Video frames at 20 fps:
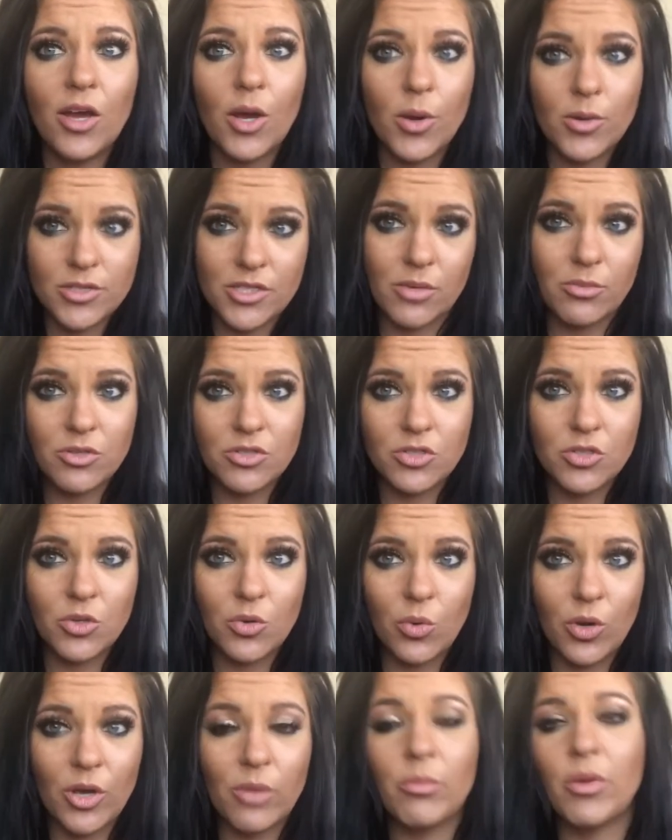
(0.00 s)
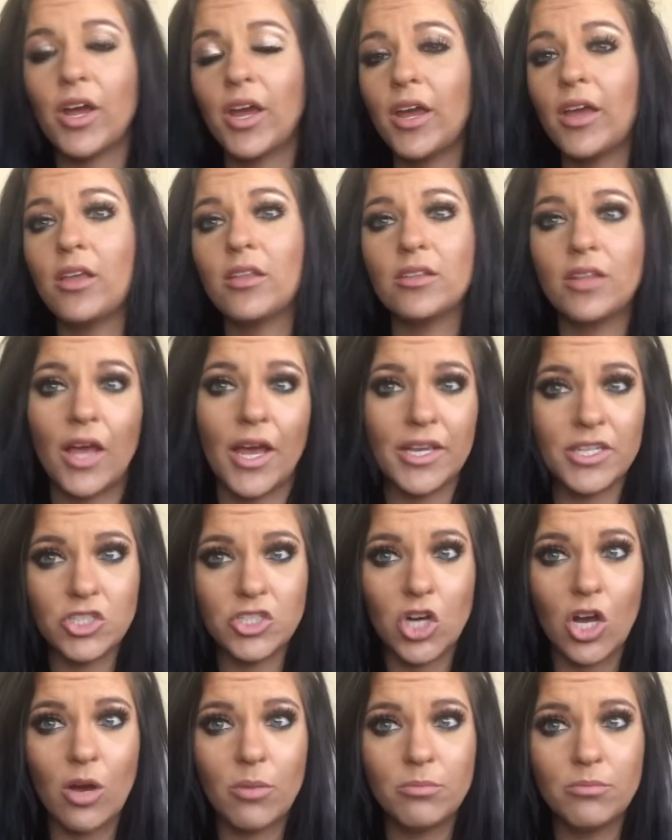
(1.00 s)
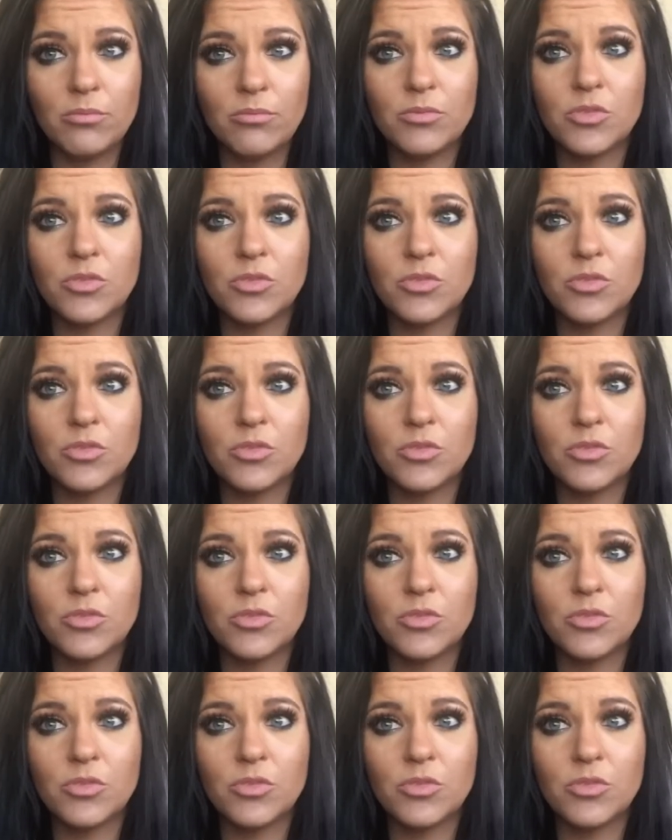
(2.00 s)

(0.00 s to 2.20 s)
I was able to quit my night job.